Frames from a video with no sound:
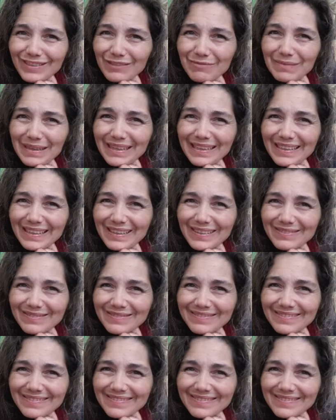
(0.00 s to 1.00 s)
It'll be you.
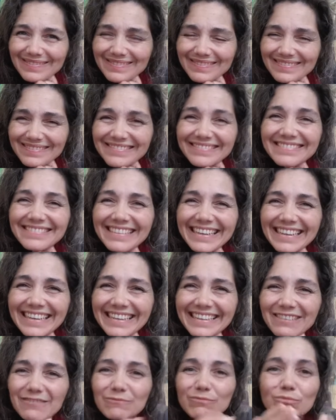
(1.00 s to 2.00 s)

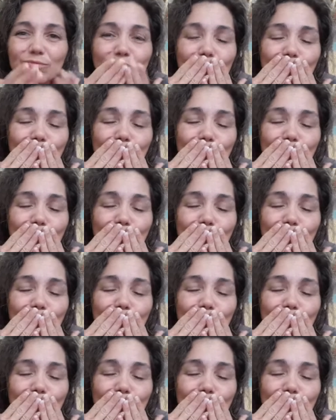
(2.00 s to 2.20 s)
Thank you.